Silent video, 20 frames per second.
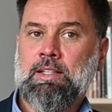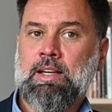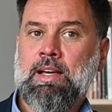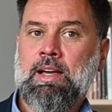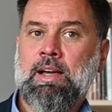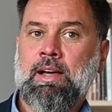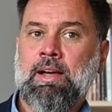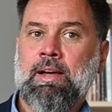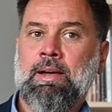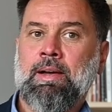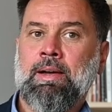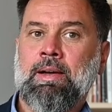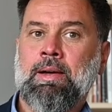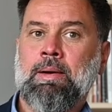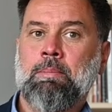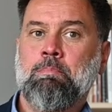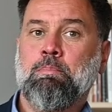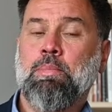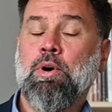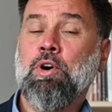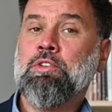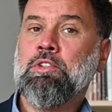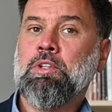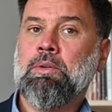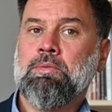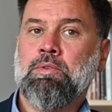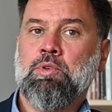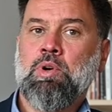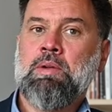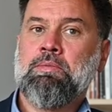uh, point
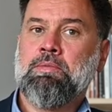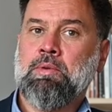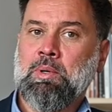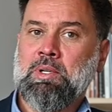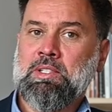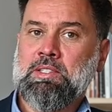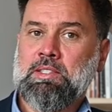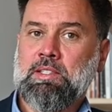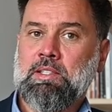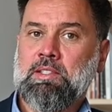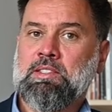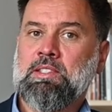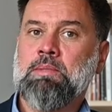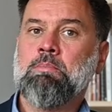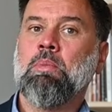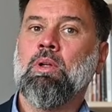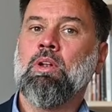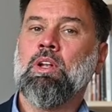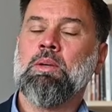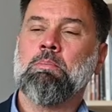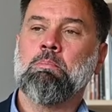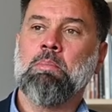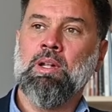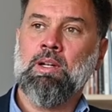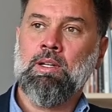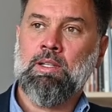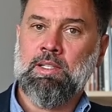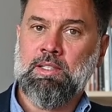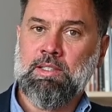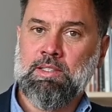of reference, symbolic
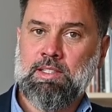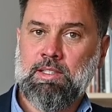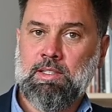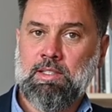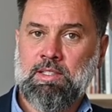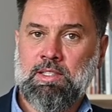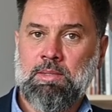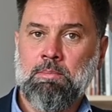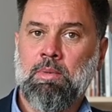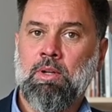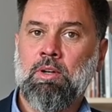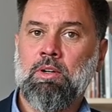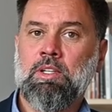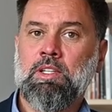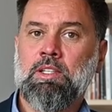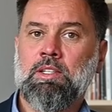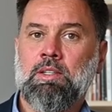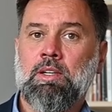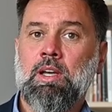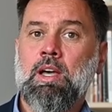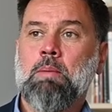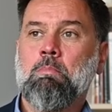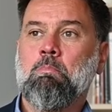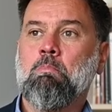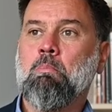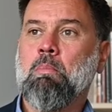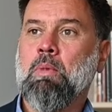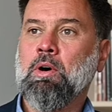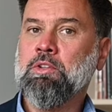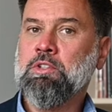buildings, symbolic uh,
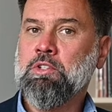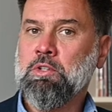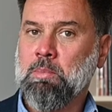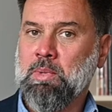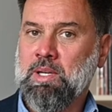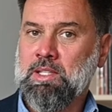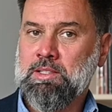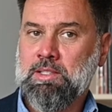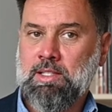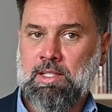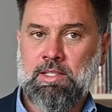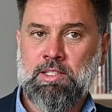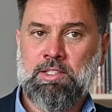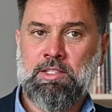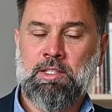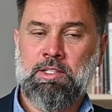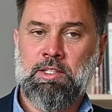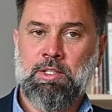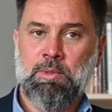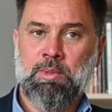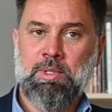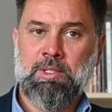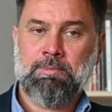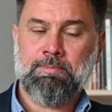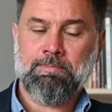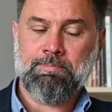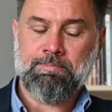monuments, etc.